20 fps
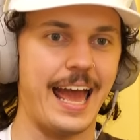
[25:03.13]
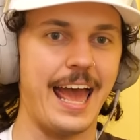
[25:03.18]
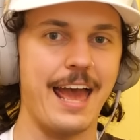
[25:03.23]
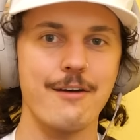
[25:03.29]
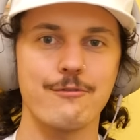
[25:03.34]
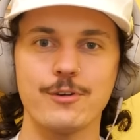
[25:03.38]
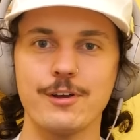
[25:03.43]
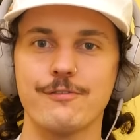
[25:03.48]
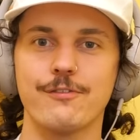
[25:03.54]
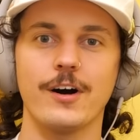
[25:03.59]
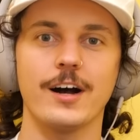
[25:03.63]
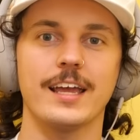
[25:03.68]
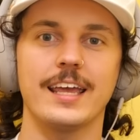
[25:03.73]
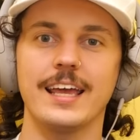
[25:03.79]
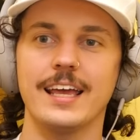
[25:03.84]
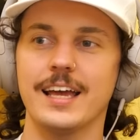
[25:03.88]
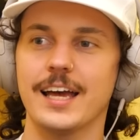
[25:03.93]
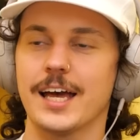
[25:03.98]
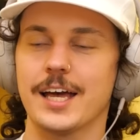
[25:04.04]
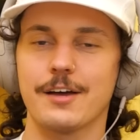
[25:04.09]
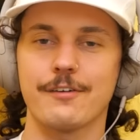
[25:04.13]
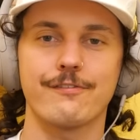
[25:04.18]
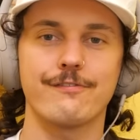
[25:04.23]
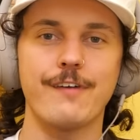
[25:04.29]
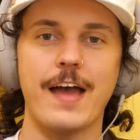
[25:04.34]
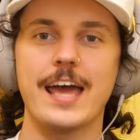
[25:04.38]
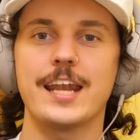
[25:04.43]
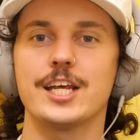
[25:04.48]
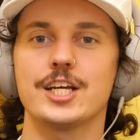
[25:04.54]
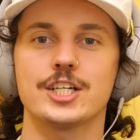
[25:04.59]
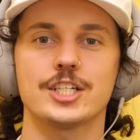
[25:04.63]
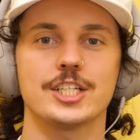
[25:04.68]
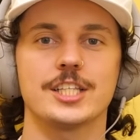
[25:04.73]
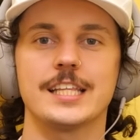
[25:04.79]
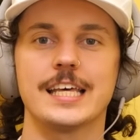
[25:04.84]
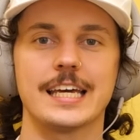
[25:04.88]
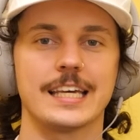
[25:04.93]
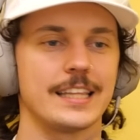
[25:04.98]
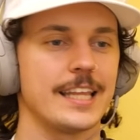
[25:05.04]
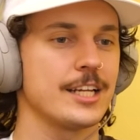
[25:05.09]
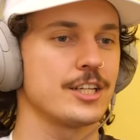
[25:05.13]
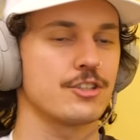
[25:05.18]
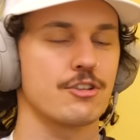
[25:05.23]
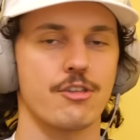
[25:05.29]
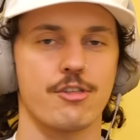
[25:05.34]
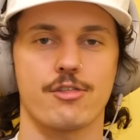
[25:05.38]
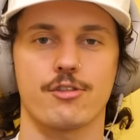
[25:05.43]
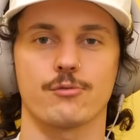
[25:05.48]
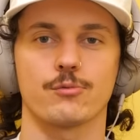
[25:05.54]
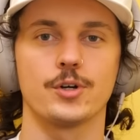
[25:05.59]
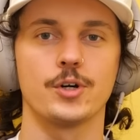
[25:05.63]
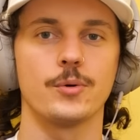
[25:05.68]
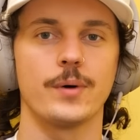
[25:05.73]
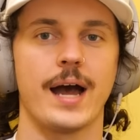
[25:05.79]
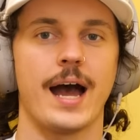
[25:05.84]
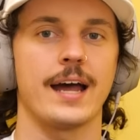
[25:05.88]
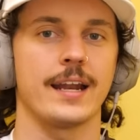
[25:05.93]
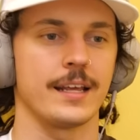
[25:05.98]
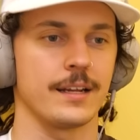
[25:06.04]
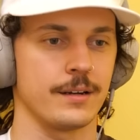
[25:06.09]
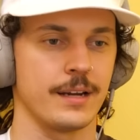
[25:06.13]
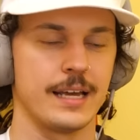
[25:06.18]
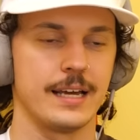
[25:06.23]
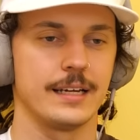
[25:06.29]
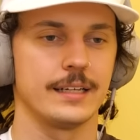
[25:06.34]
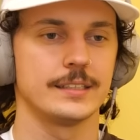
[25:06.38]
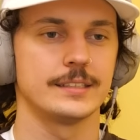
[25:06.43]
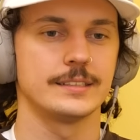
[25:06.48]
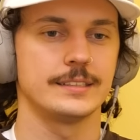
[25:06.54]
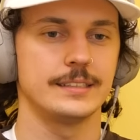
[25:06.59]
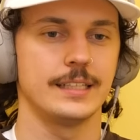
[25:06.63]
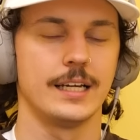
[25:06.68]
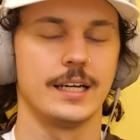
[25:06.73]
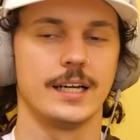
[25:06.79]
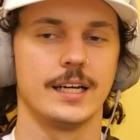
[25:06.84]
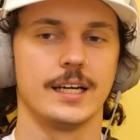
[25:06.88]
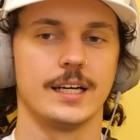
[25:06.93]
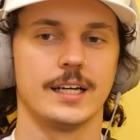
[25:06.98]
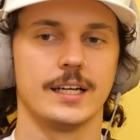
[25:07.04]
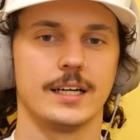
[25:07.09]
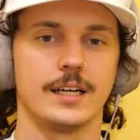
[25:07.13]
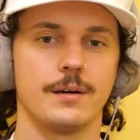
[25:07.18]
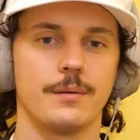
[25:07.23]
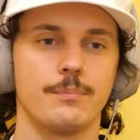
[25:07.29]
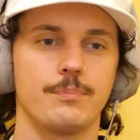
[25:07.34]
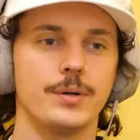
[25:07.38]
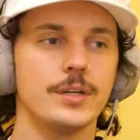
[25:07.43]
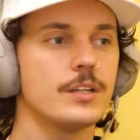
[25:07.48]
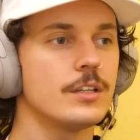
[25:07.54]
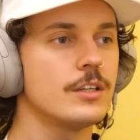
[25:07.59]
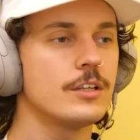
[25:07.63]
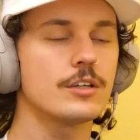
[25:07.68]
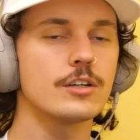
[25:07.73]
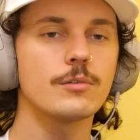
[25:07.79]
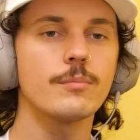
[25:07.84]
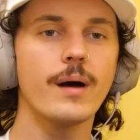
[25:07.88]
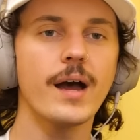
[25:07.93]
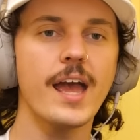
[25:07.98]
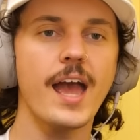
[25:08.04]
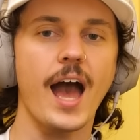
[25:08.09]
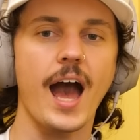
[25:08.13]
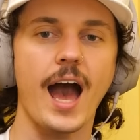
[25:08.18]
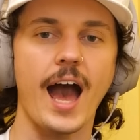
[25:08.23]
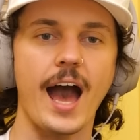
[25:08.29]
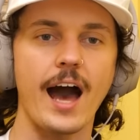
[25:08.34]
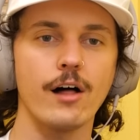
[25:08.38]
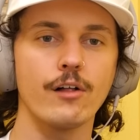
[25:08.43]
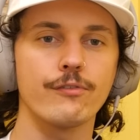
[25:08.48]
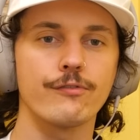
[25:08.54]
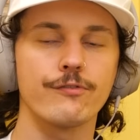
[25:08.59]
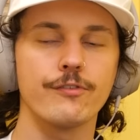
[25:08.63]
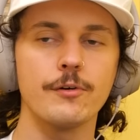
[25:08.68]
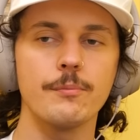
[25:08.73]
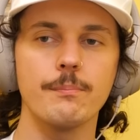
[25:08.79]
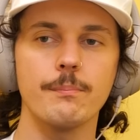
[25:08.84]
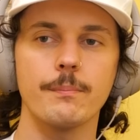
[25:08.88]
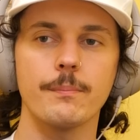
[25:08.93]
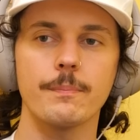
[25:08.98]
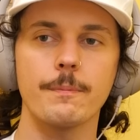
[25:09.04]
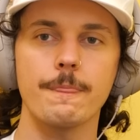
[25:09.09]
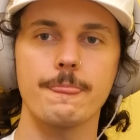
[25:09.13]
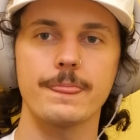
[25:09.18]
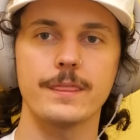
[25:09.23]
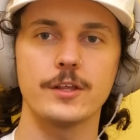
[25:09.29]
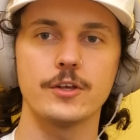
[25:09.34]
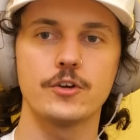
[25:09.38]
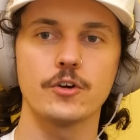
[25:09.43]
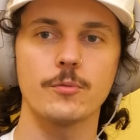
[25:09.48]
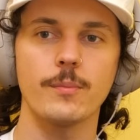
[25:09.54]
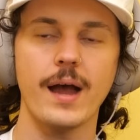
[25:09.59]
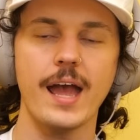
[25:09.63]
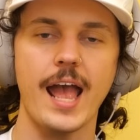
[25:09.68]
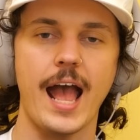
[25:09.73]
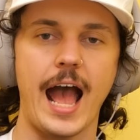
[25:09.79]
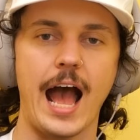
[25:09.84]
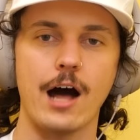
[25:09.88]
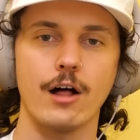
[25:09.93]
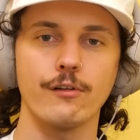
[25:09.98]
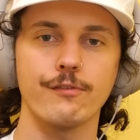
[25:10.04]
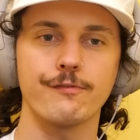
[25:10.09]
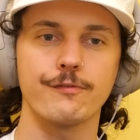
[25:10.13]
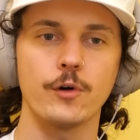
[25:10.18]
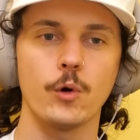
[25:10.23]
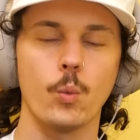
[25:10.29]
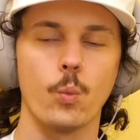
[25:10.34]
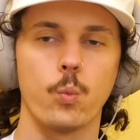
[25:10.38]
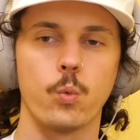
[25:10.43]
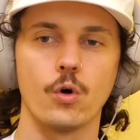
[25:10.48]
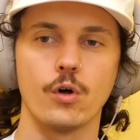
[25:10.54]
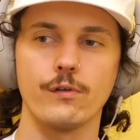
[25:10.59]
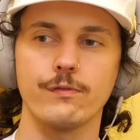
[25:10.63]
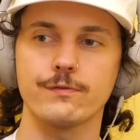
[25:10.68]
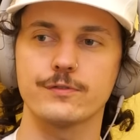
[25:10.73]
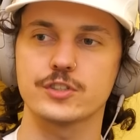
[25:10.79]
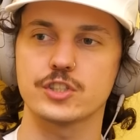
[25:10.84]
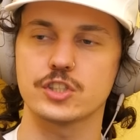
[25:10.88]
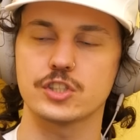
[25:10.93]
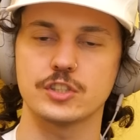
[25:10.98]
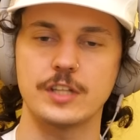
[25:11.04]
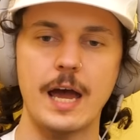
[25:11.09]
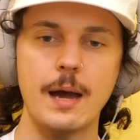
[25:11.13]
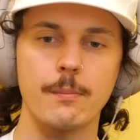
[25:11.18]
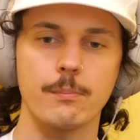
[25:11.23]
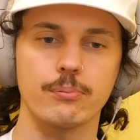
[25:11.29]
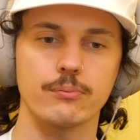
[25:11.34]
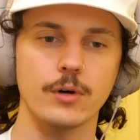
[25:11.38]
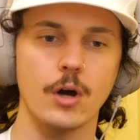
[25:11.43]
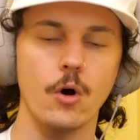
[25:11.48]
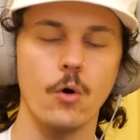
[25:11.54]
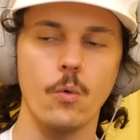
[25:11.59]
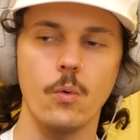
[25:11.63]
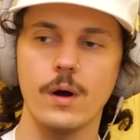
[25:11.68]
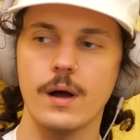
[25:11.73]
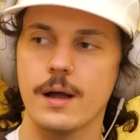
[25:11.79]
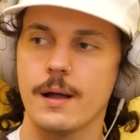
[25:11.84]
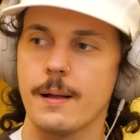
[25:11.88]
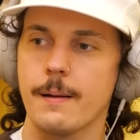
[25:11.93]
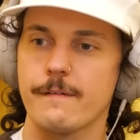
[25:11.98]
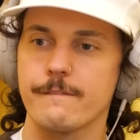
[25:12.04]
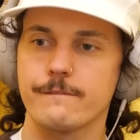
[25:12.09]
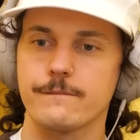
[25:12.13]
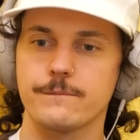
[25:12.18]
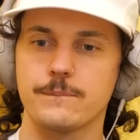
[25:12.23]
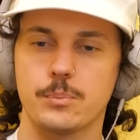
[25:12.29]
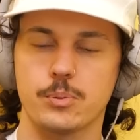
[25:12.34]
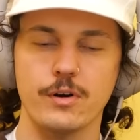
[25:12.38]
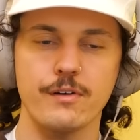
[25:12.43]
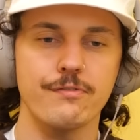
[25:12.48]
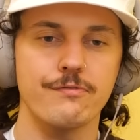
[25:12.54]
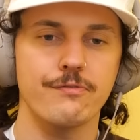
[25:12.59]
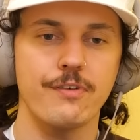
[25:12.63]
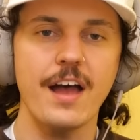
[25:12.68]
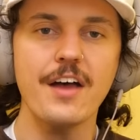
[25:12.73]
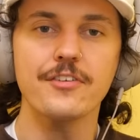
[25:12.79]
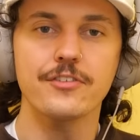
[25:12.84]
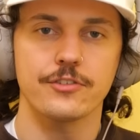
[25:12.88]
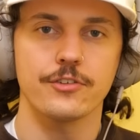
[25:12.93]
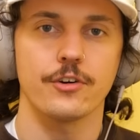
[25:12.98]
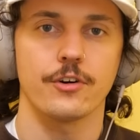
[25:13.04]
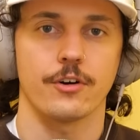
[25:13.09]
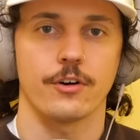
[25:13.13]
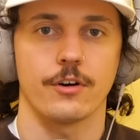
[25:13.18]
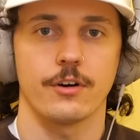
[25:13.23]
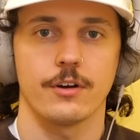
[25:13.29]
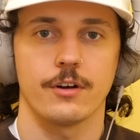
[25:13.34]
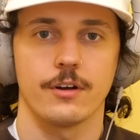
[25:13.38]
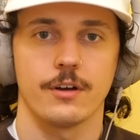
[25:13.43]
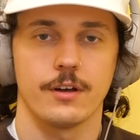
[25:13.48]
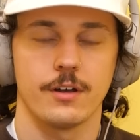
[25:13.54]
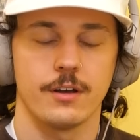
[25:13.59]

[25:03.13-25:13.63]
fetish thing they just threw at it. But you're my alpha. You're my alpha wolf stepbro professor.